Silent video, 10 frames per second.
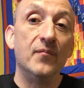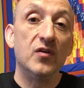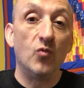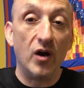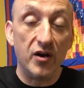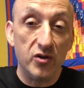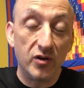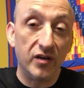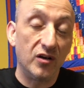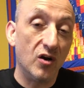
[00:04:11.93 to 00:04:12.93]
where you
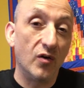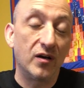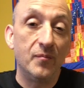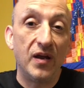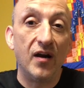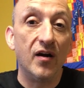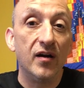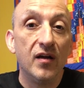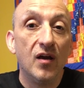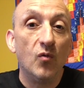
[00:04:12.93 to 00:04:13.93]
can go and compare
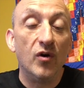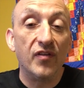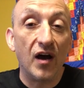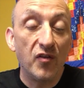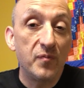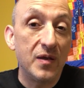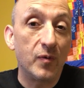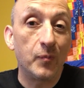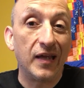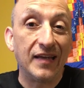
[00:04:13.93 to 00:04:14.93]
with other
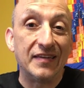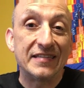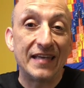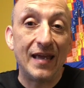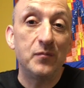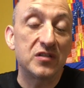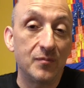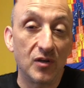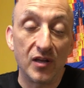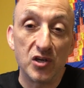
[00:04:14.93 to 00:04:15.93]
people playing the same
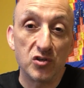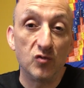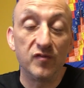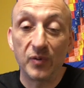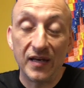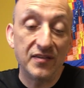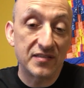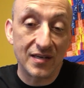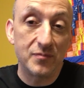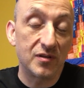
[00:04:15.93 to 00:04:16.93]
simulation, who've played the
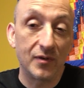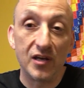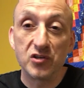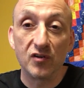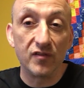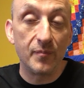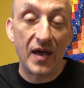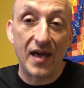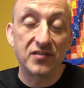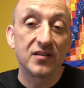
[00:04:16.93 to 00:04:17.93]
same simulation over the
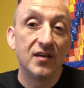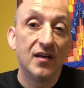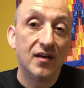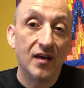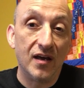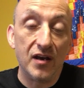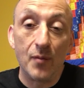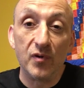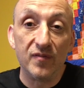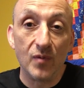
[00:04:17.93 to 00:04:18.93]
past
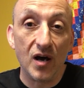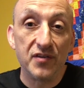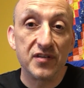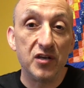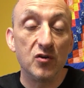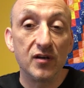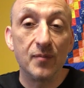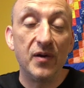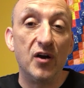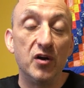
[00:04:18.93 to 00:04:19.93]
number of months, and you can
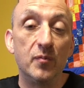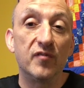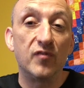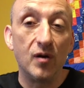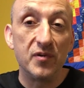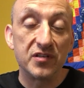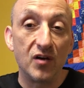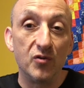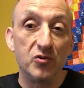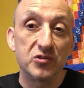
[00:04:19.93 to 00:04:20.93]
compare your performance
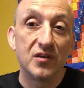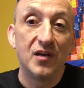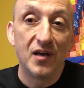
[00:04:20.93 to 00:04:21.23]
on those